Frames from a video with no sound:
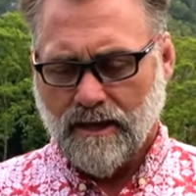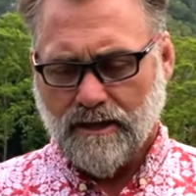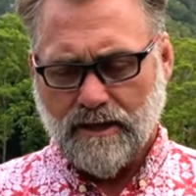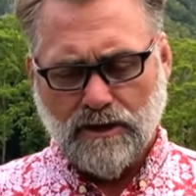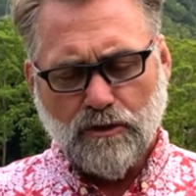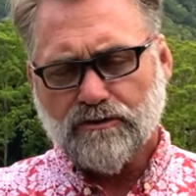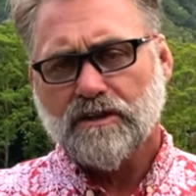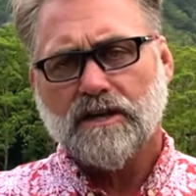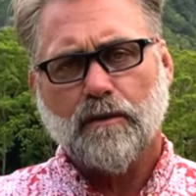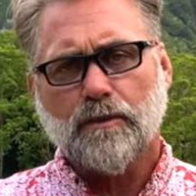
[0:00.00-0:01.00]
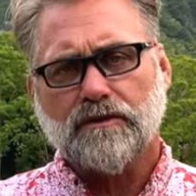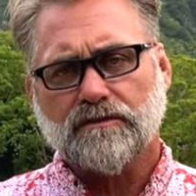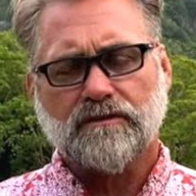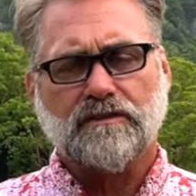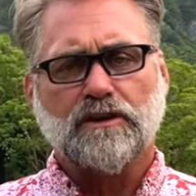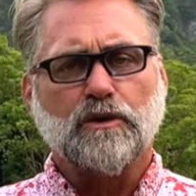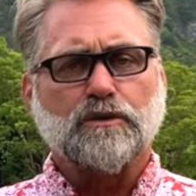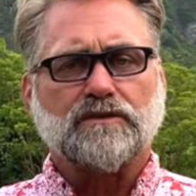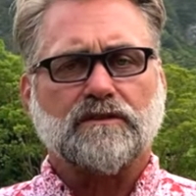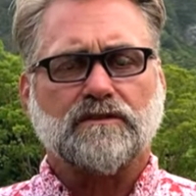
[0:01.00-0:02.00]
And they use the numbers to see
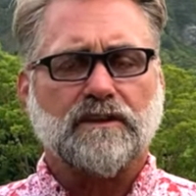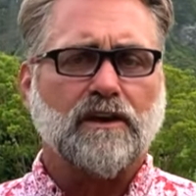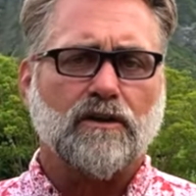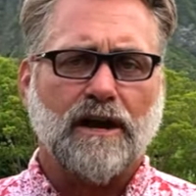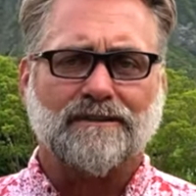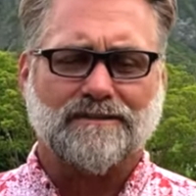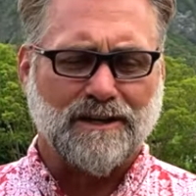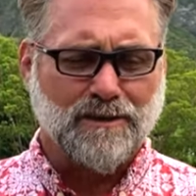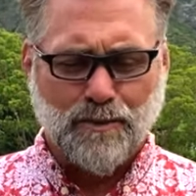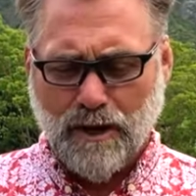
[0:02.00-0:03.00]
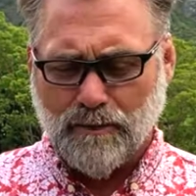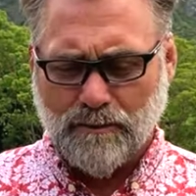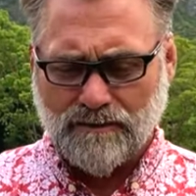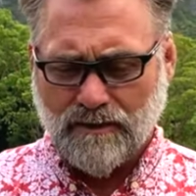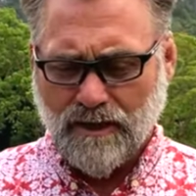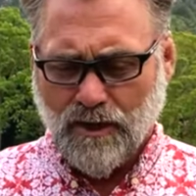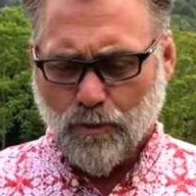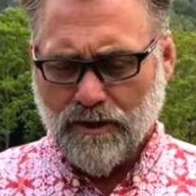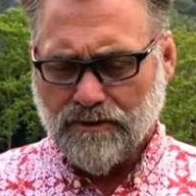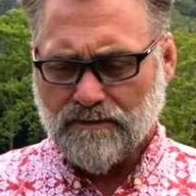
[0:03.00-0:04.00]
who's sick or not sick. The problem is
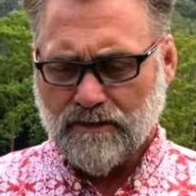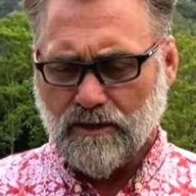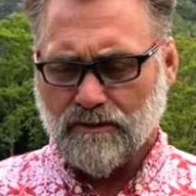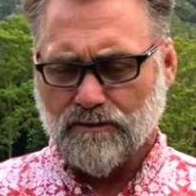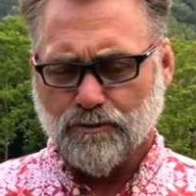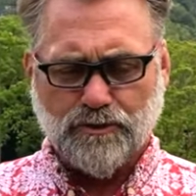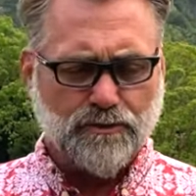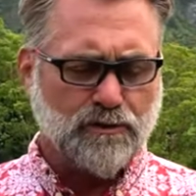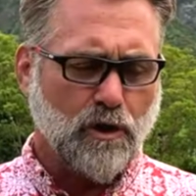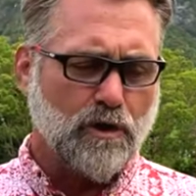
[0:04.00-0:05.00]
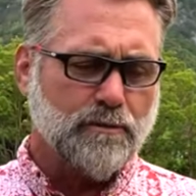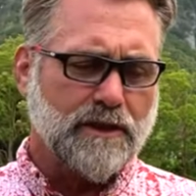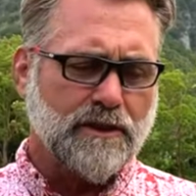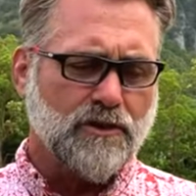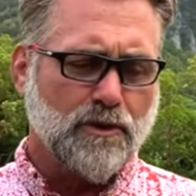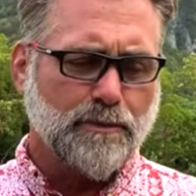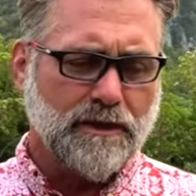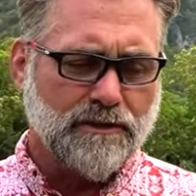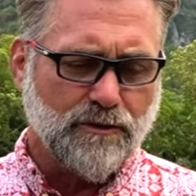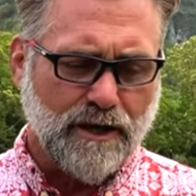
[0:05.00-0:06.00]
with this illness, which was called by the
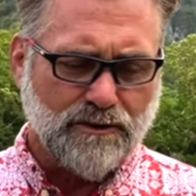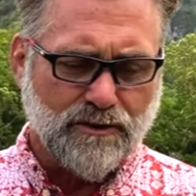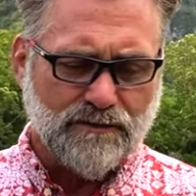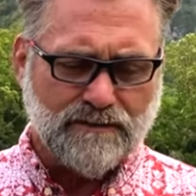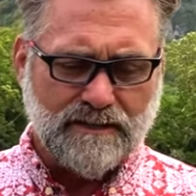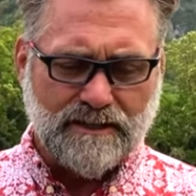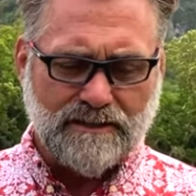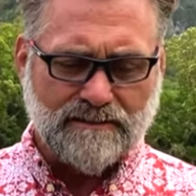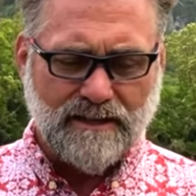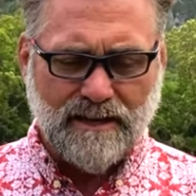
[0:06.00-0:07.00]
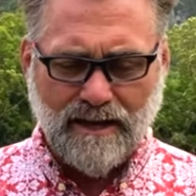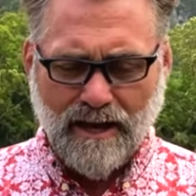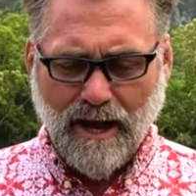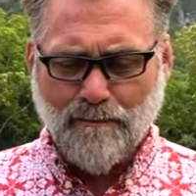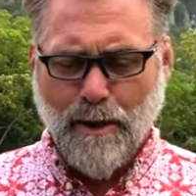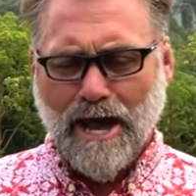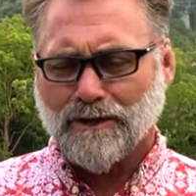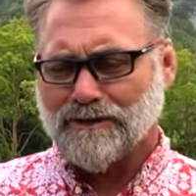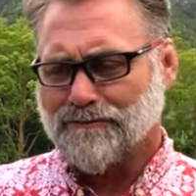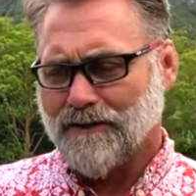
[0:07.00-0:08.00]
European director of the CDC a
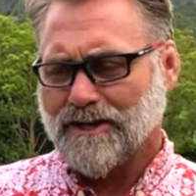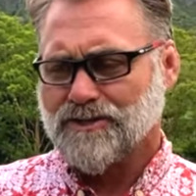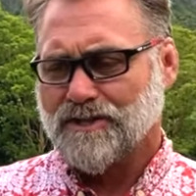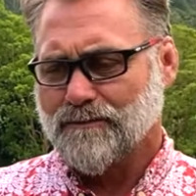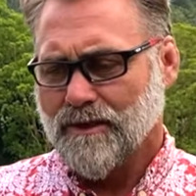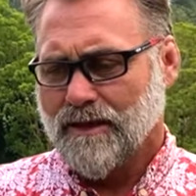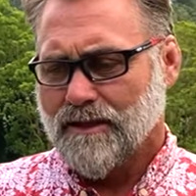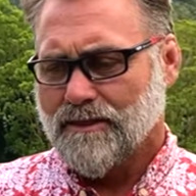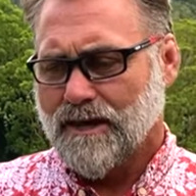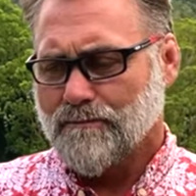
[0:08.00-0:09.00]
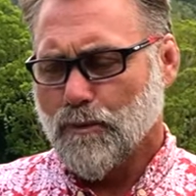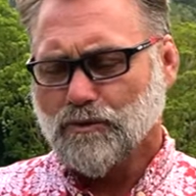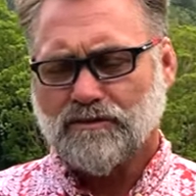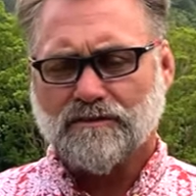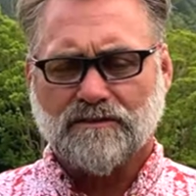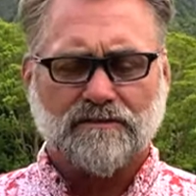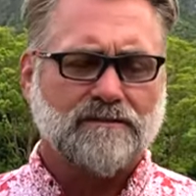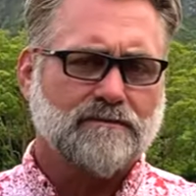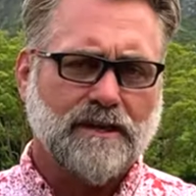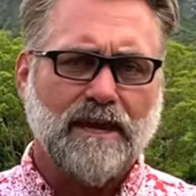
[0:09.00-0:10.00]
mild infection, that most
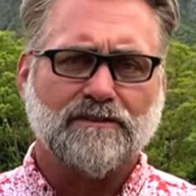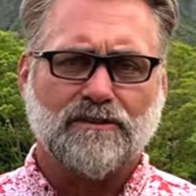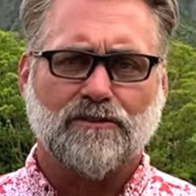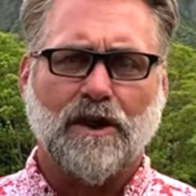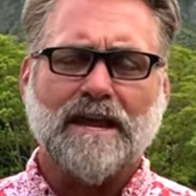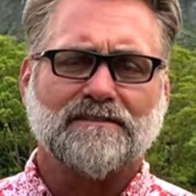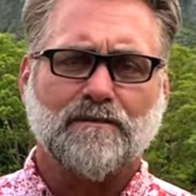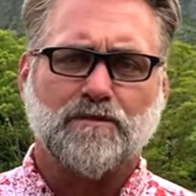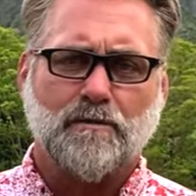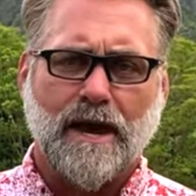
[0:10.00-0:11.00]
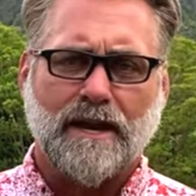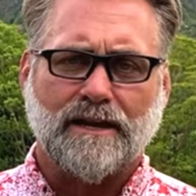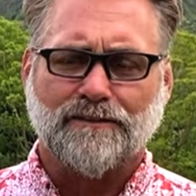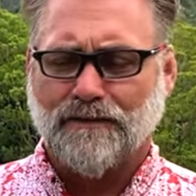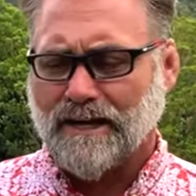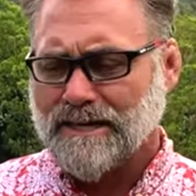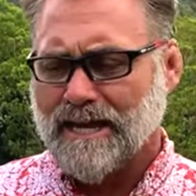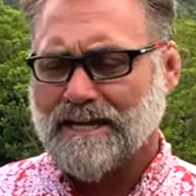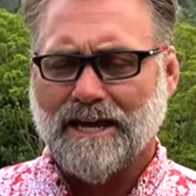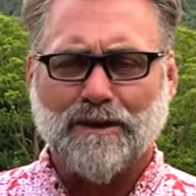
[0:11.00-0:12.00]
cases are asymptomatic. In fact,
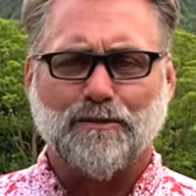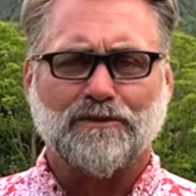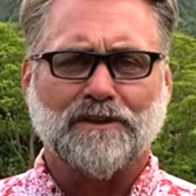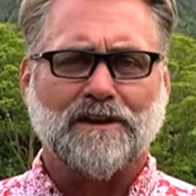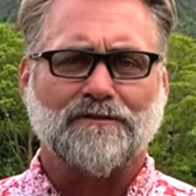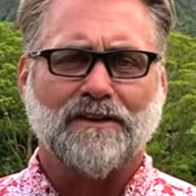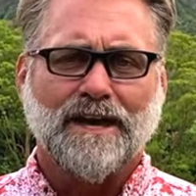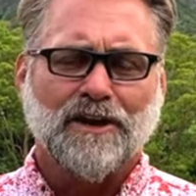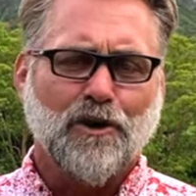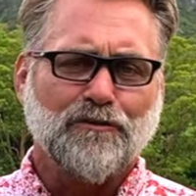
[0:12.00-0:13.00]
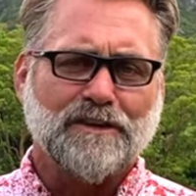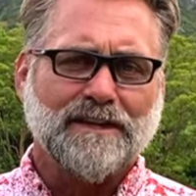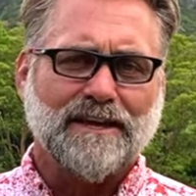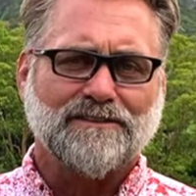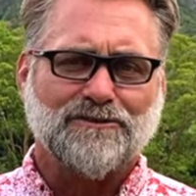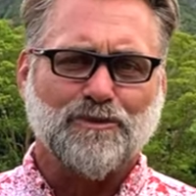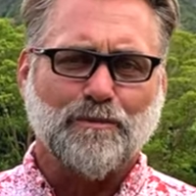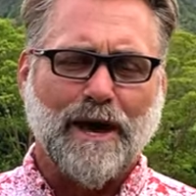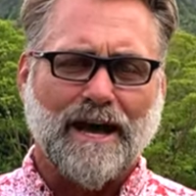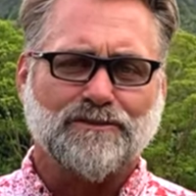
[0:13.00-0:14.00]
99% of COVID cases will
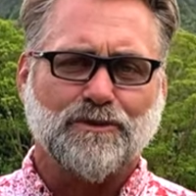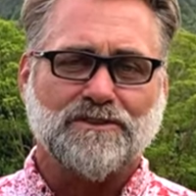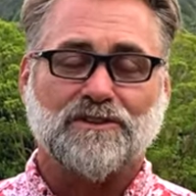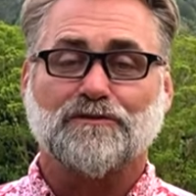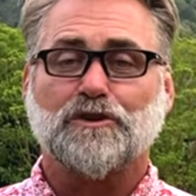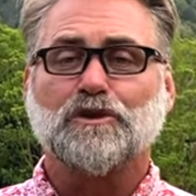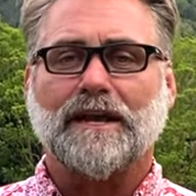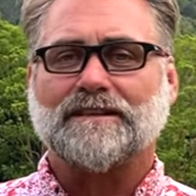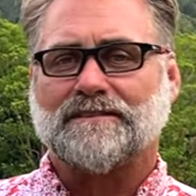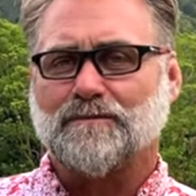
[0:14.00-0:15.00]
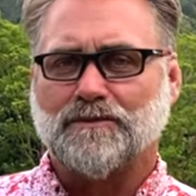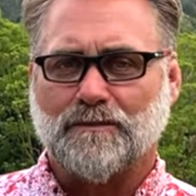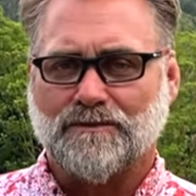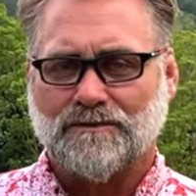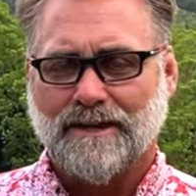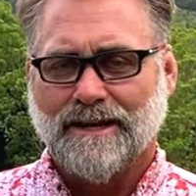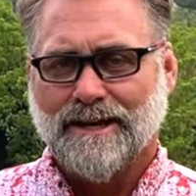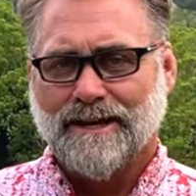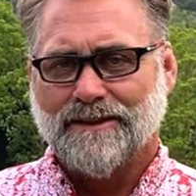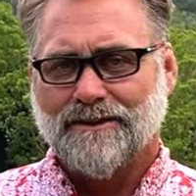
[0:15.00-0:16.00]
pass with just flu-like symptoms.
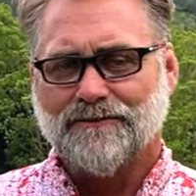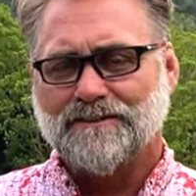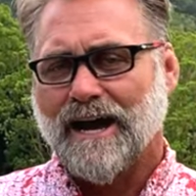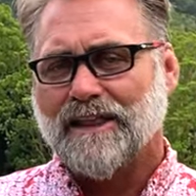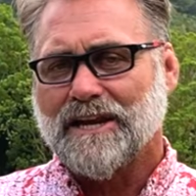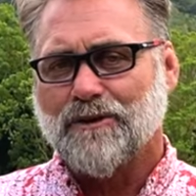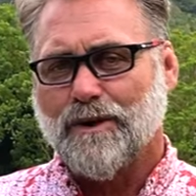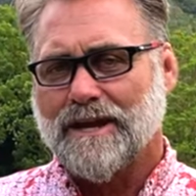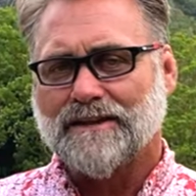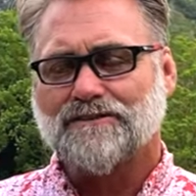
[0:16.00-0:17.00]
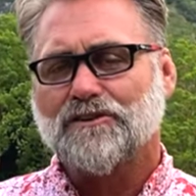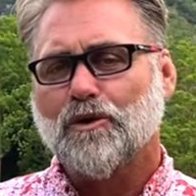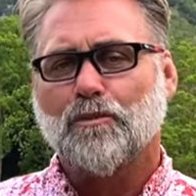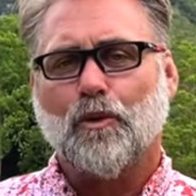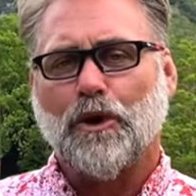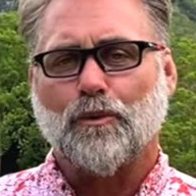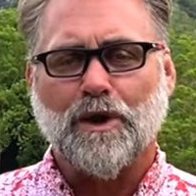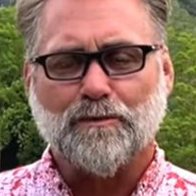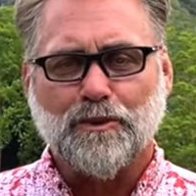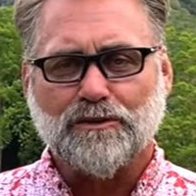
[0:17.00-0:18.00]
The fatality rate is
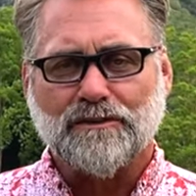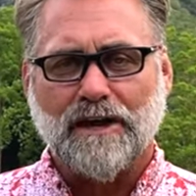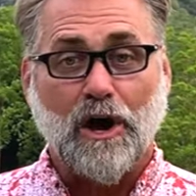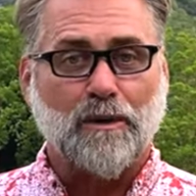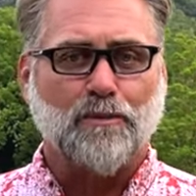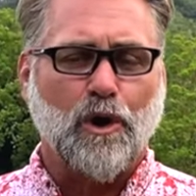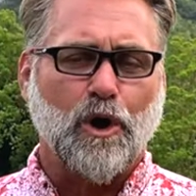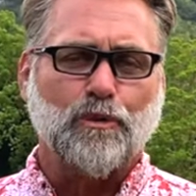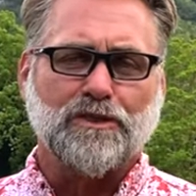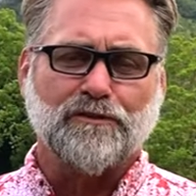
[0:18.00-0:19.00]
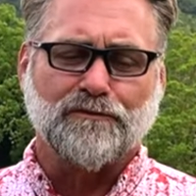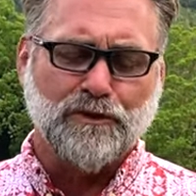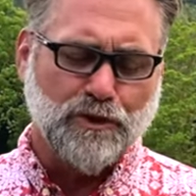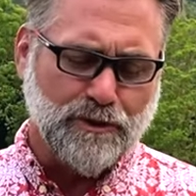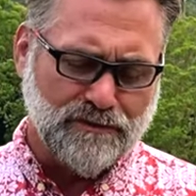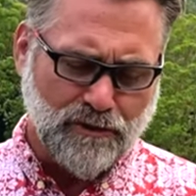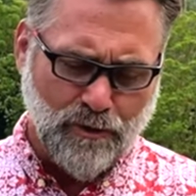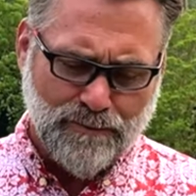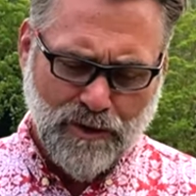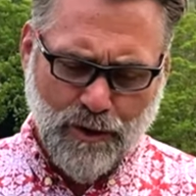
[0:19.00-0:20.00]
0.1% on par with the flu. And
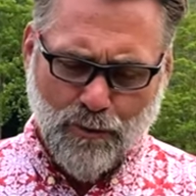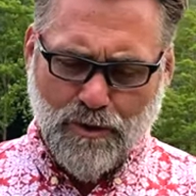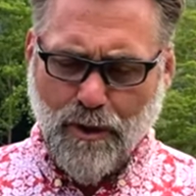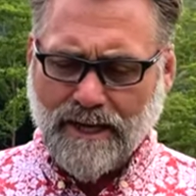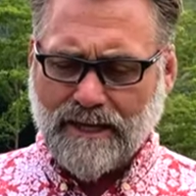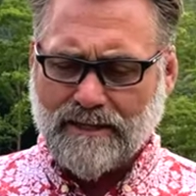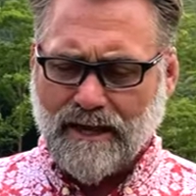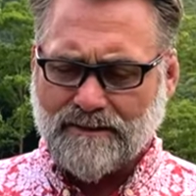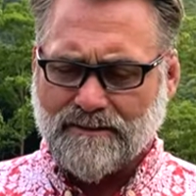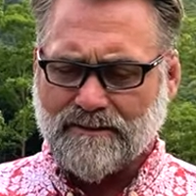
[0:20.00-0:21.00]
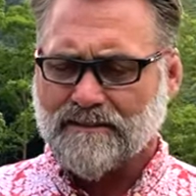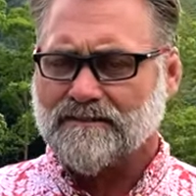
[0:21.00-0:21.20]
so we recognize that the